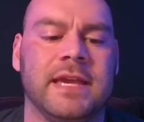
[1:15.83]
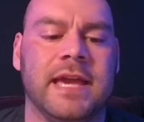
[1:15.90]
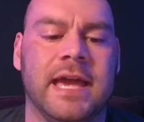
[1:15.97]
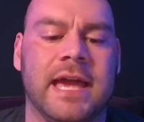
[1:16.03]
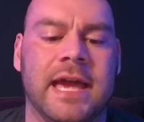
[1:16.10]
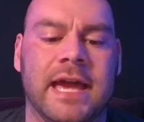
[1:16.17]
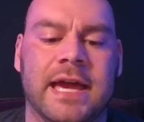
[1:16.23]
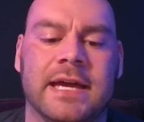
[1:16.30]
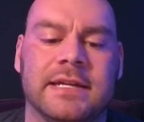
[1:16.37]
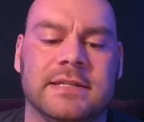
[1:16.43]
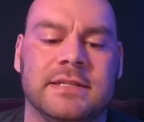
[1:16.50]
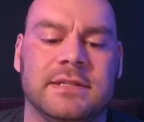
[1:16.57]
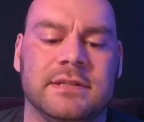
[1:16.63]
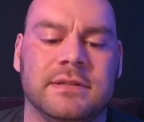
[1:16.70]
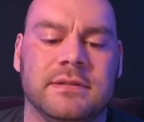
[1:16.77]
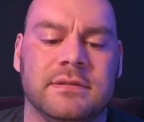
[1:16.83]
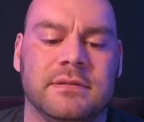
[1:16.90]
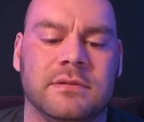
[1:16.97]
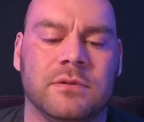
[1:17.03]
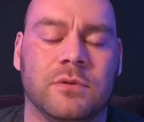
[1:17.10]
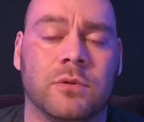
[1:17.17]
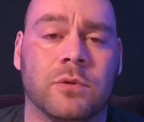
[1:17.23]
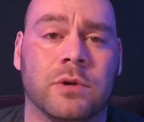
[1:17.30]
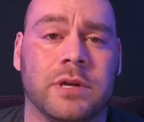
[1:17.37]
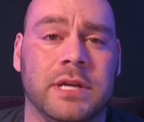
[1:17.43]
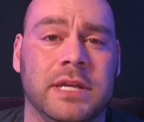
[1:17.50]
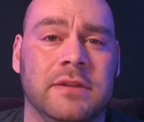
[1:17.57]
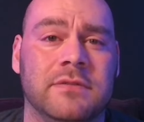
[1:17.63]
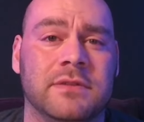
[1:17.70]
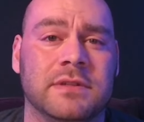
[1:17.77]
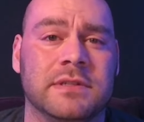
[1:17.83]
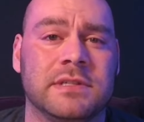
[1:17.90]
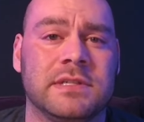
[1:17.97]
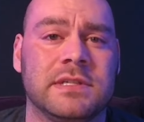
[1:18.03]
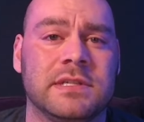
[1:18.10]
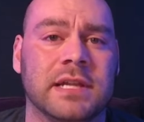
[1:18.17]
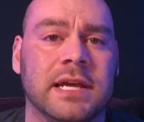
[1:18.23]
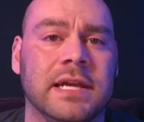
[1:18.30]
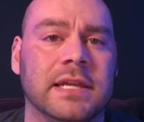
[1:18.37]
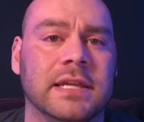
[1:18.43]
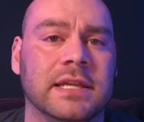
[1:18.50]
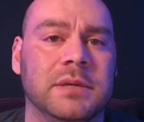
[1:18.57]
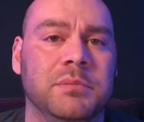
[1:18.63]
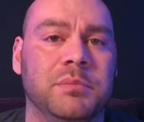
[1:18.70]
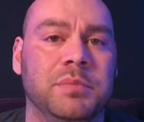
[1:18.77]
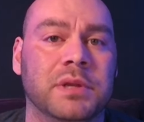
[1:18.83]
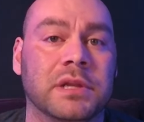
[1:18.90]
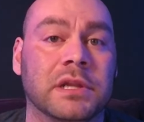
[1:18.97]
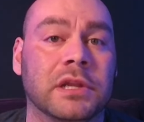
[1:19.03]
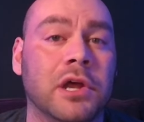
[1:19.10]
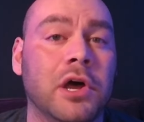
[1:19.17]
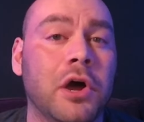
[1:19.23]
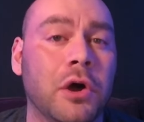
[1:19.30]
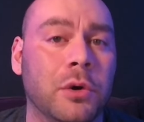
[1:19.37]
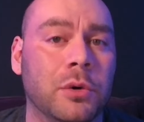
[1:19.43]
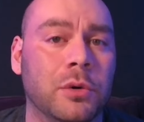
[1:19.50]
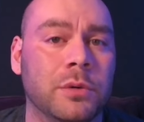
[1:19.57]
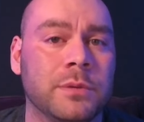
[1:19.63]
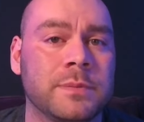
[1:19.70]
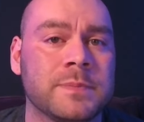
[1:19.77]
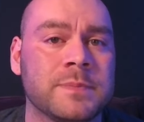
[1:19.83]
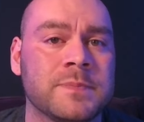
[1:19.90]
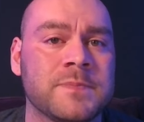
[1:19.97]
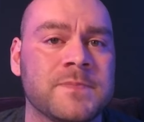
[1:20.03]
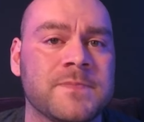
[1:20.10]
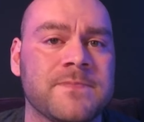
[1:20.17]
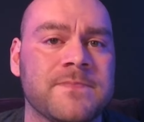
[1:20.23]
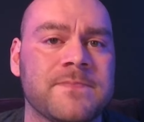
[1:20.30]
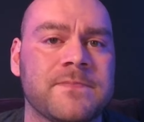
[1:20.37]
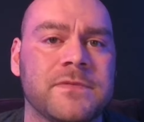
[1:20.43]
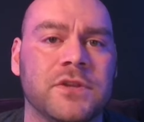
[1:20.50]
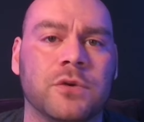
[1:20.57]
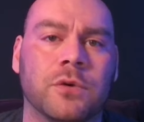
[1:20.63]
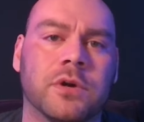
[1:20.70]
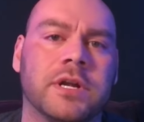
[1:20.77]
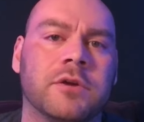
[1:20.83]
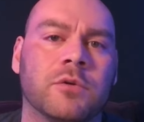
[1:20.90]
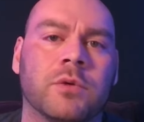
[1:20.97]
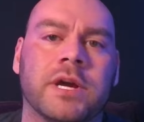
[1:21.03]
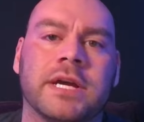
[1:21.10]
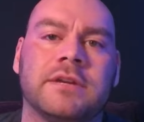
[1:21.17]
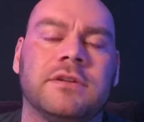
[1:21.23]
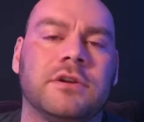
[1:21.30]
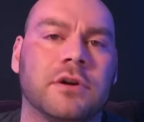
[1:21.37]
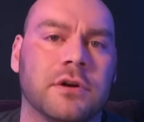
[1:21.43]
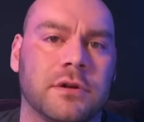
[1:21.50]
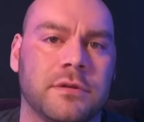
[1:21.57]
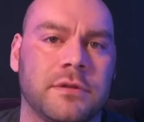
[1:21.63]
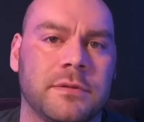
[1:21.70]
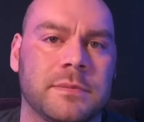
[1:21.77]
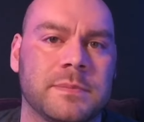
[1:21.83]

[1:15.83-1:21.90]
at or even slightly below your erect girth.